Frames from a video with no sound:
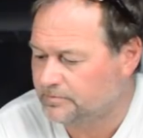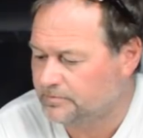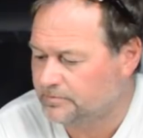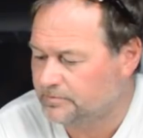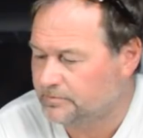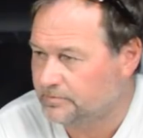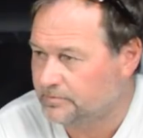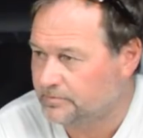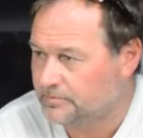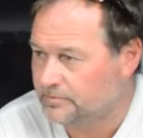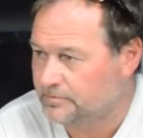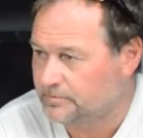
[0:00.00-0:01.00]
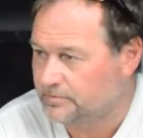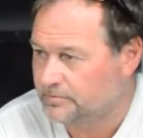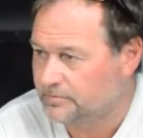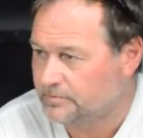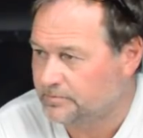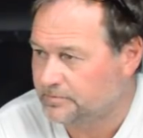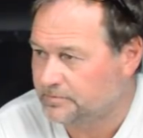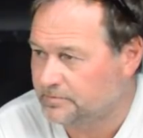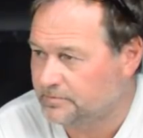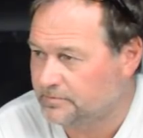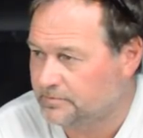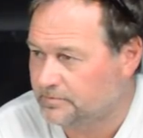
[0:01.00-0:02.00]

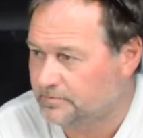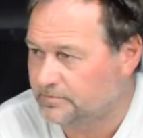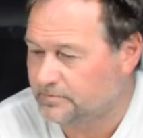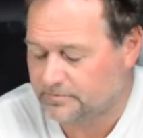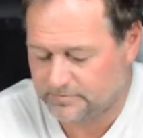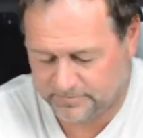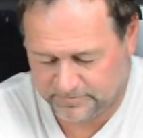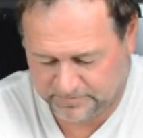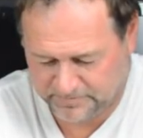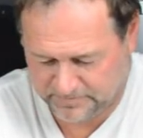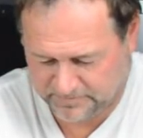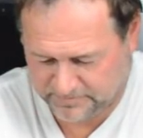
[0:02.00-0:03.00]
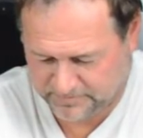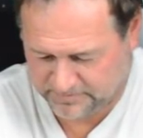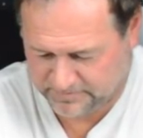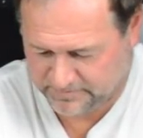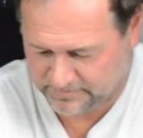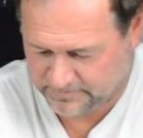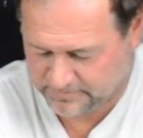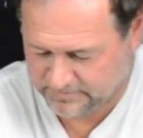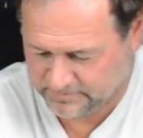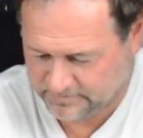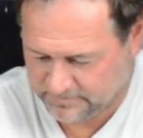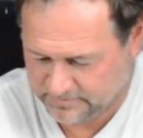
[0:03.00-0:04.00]

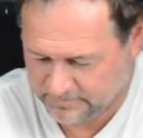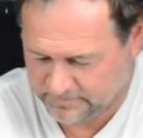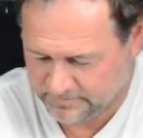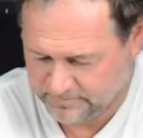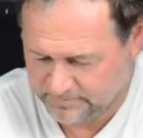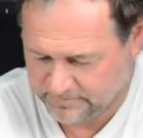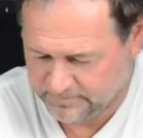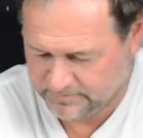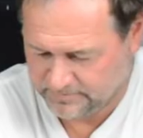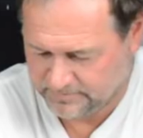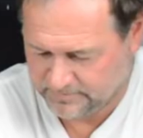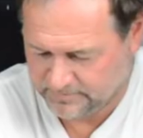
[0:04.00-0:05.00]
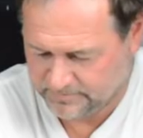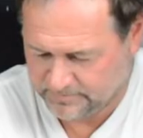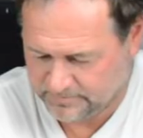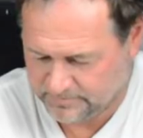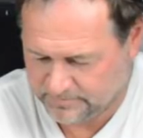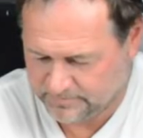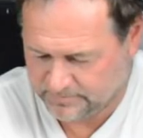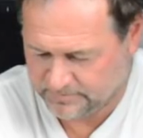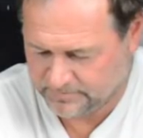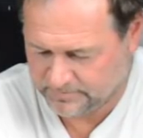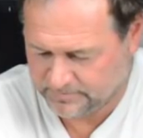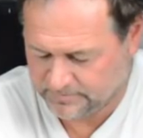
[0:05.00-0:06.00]

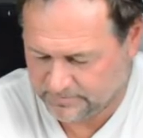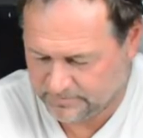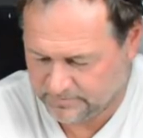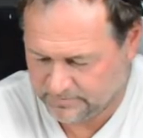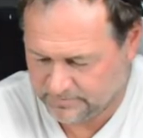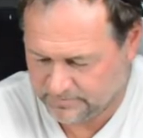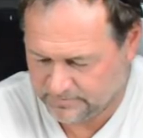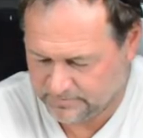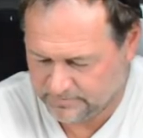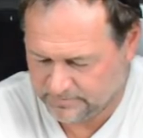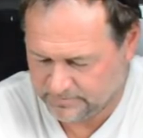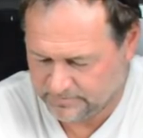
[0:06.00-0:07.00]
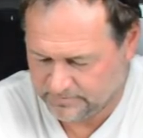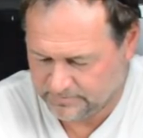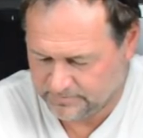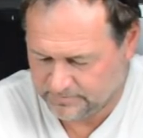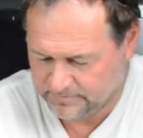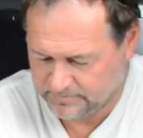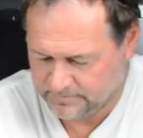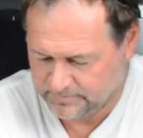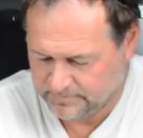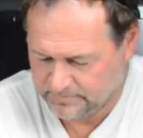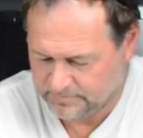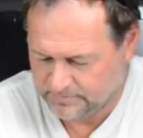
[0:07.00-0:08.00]
No words are spoken by the person on screen.